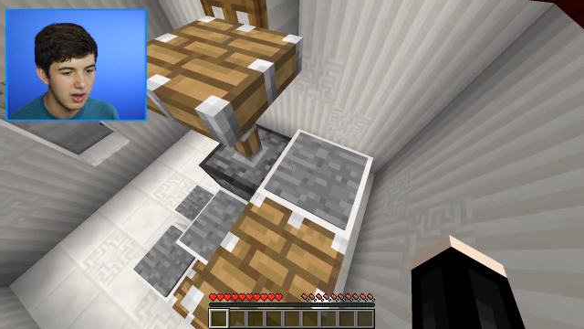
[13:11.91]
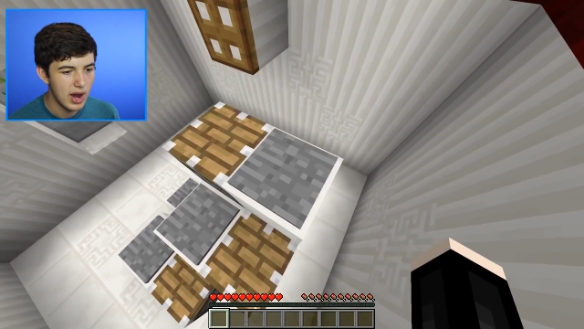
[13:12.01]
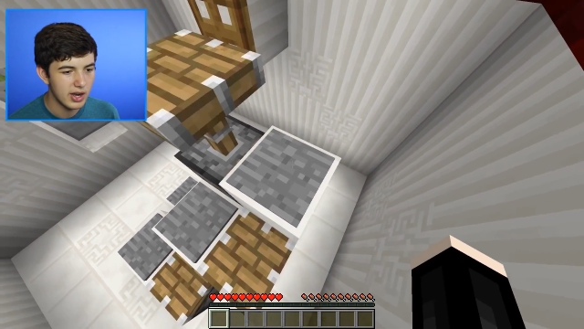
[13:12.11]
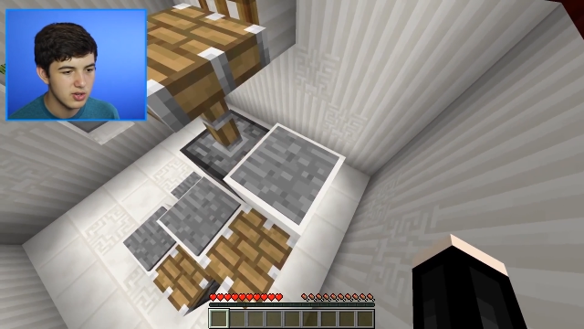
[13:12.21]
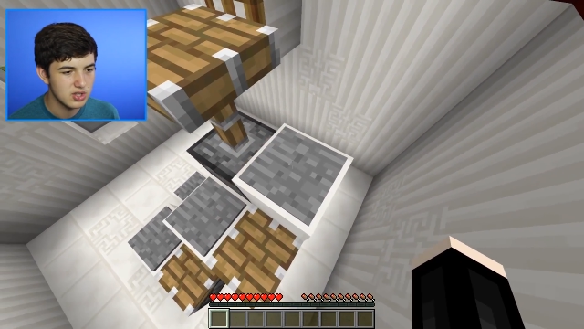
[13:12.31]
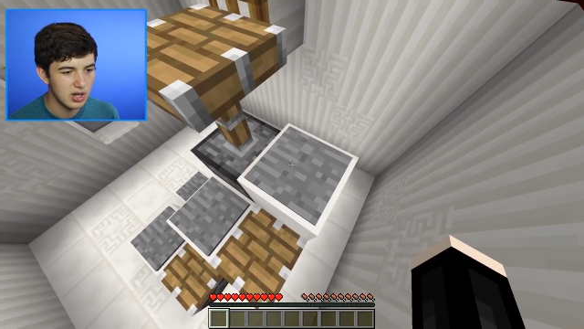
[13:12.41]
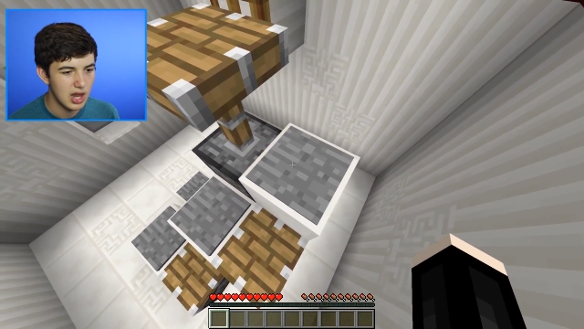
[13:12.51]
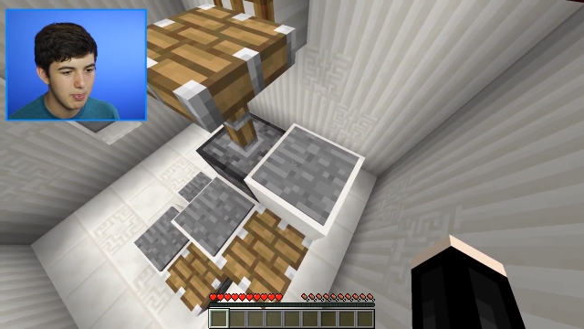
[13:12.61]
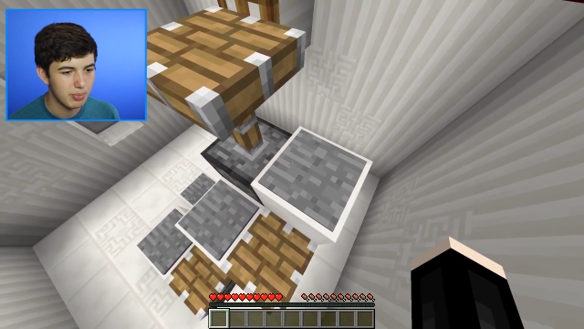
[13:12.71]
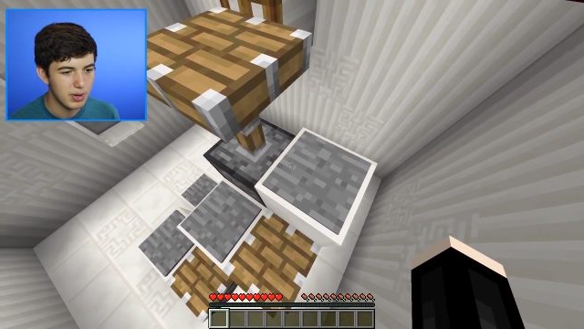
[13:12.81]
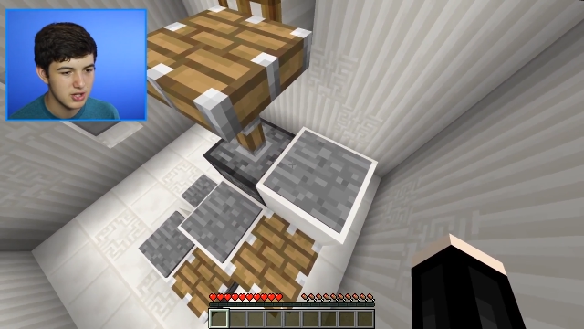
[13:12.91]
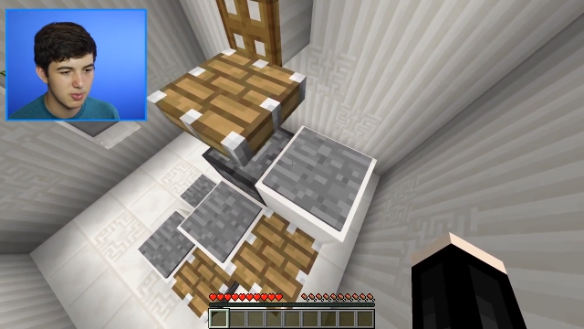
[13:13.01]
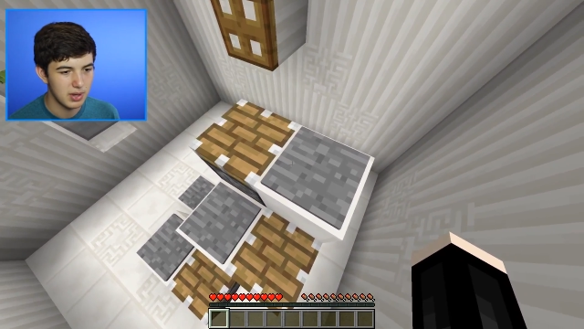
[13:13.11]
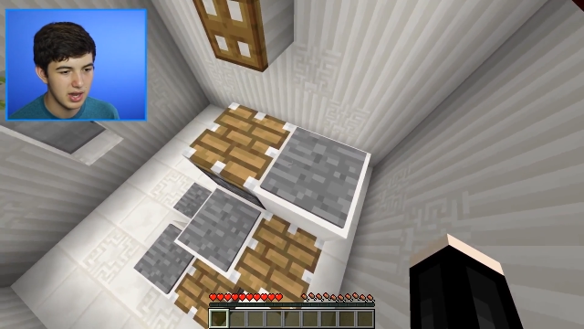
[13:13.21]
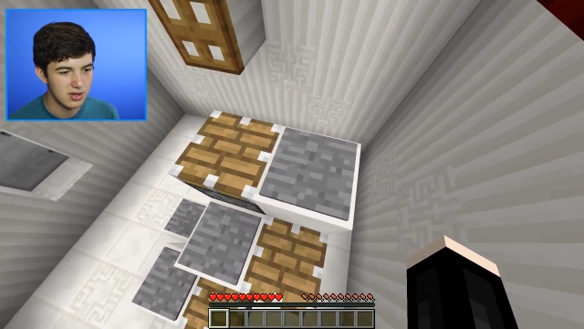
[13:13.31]
Why are you still up? Pressure
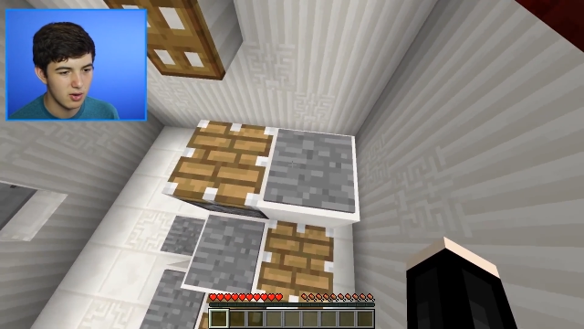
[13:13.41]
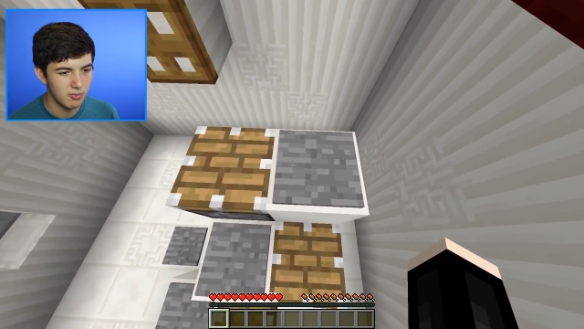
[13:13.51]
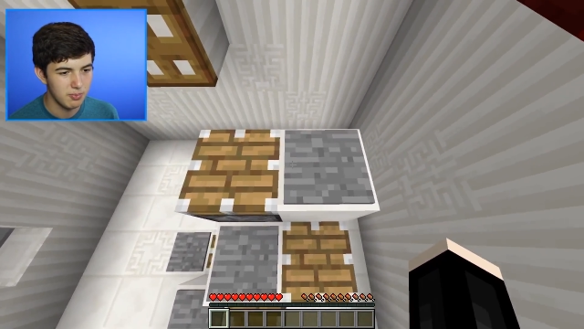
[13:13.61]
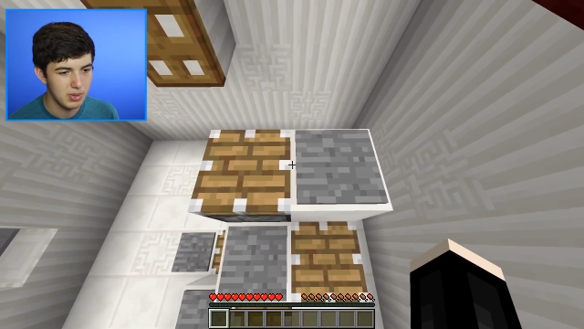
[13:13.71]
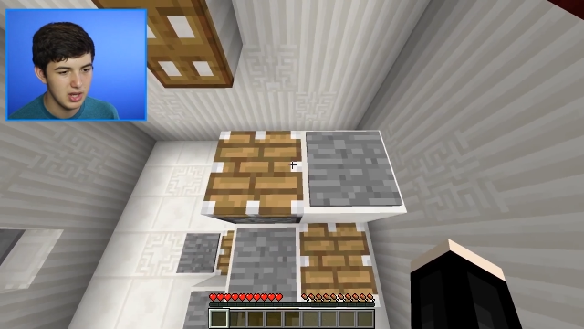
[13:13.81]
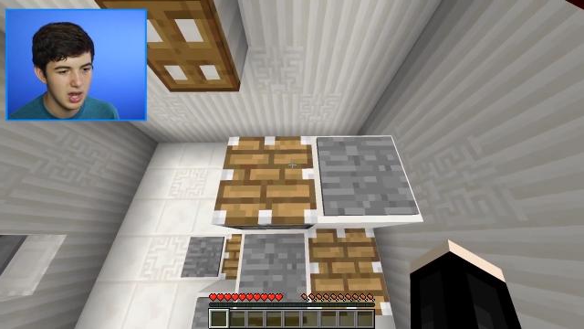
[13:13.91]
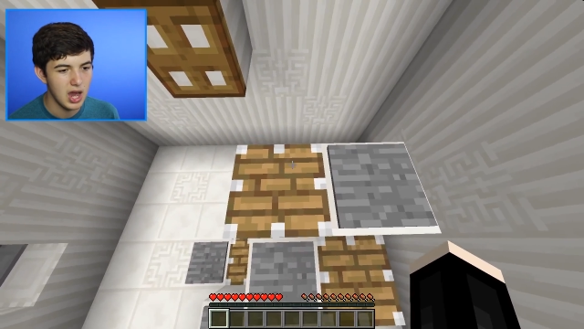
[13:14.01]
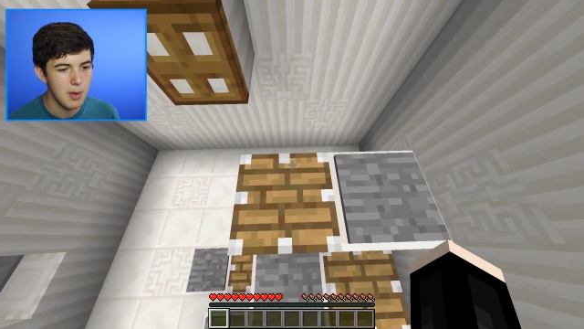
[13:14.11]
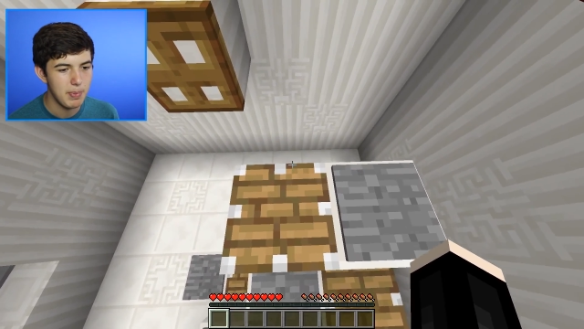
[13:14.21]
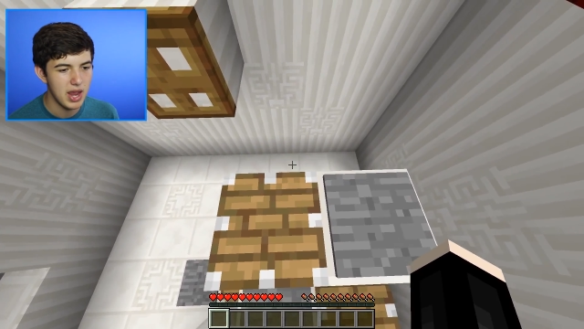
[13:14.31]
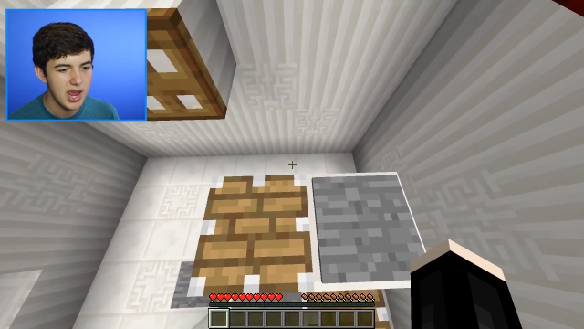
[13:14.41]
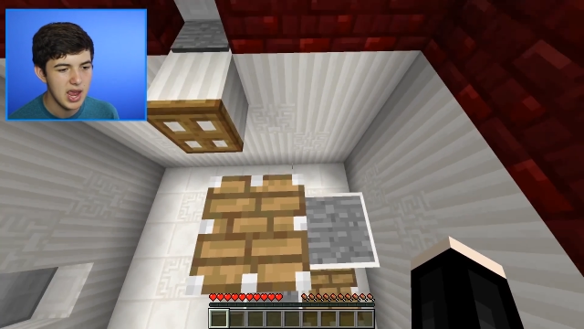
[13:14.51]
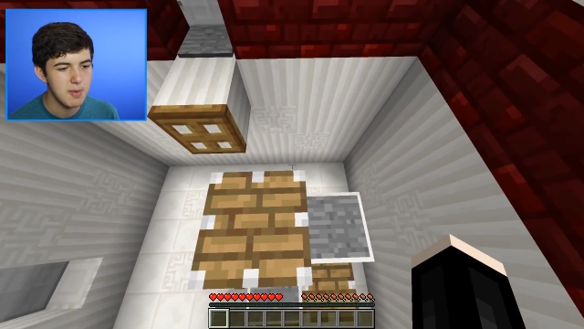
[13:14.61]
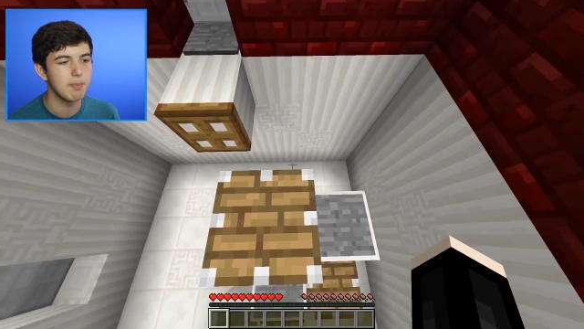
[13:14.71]
plate, don't be up, and